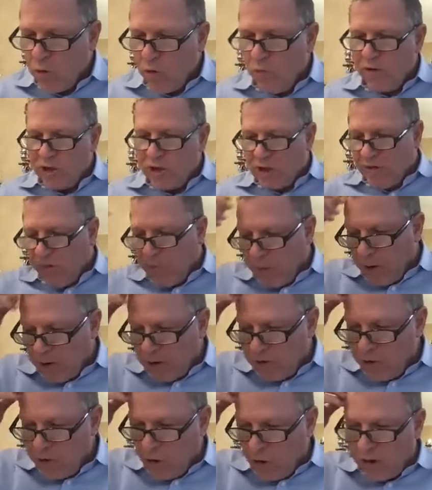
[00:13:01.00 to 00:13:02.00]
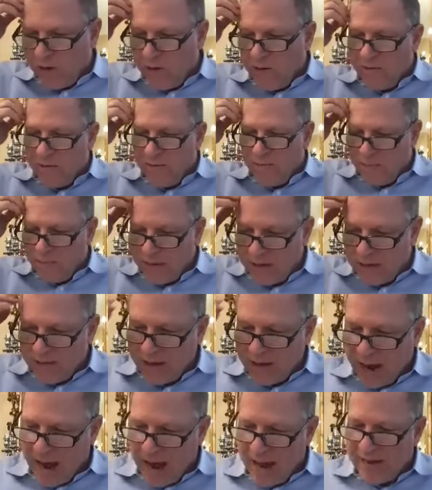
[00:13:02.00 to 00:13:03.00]
u'v'shiva b'adar noilat. He
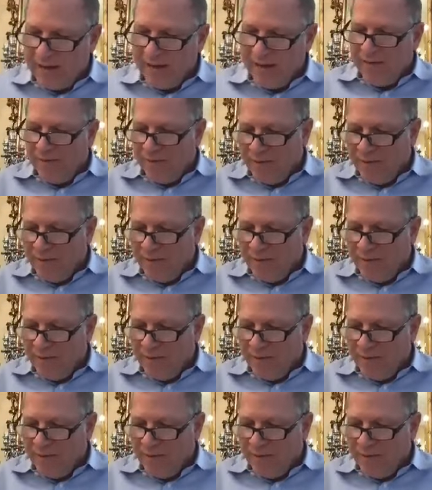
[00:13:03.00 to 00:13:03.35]
died